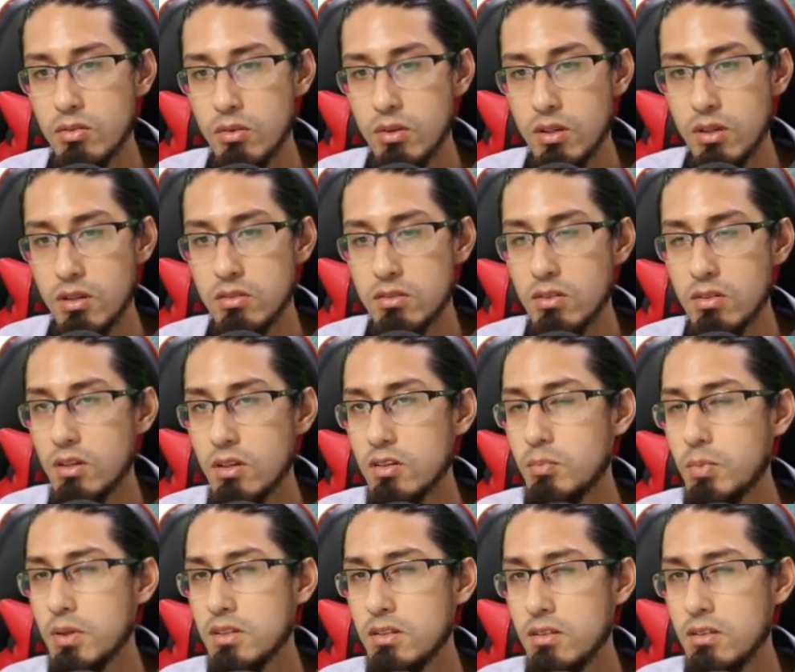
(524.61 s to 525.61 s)
in some
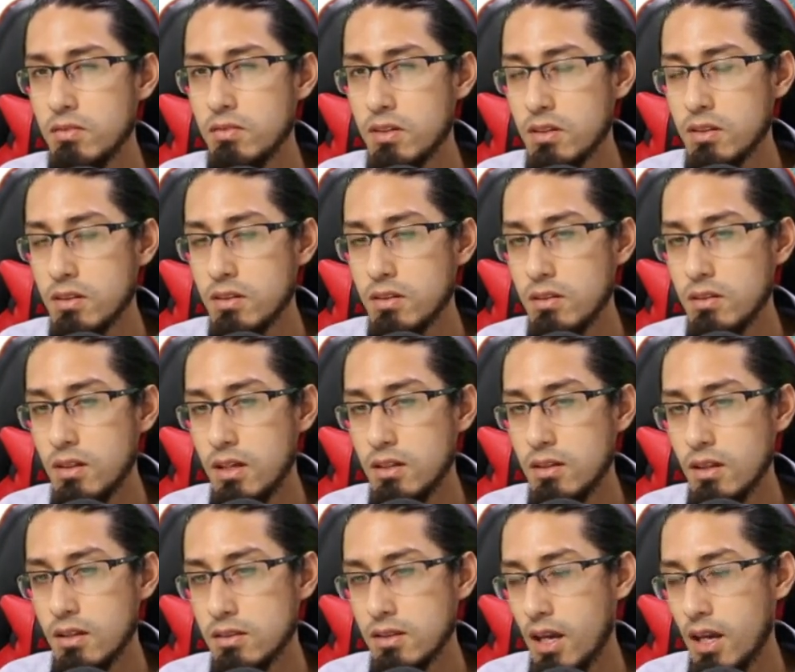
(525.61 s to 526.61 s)
specific
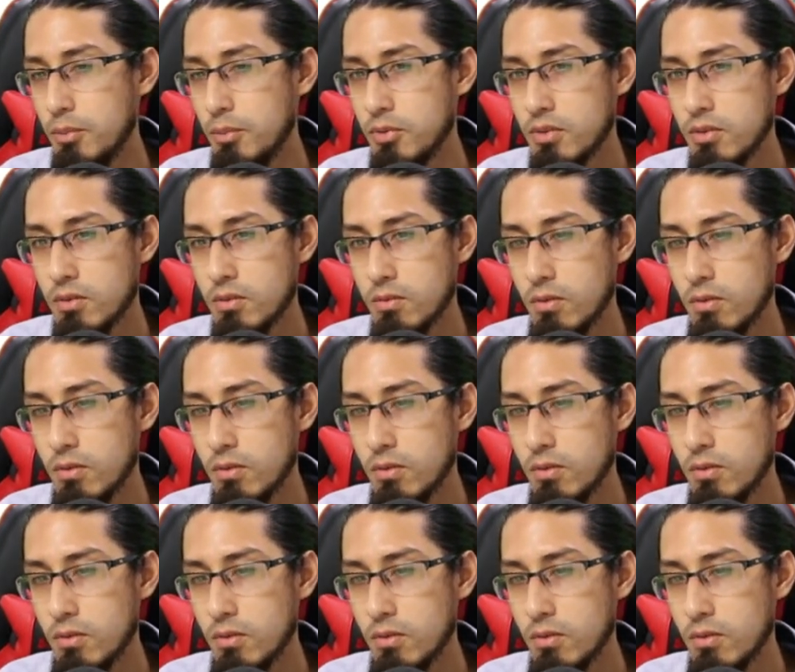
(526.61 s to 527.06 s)
data types.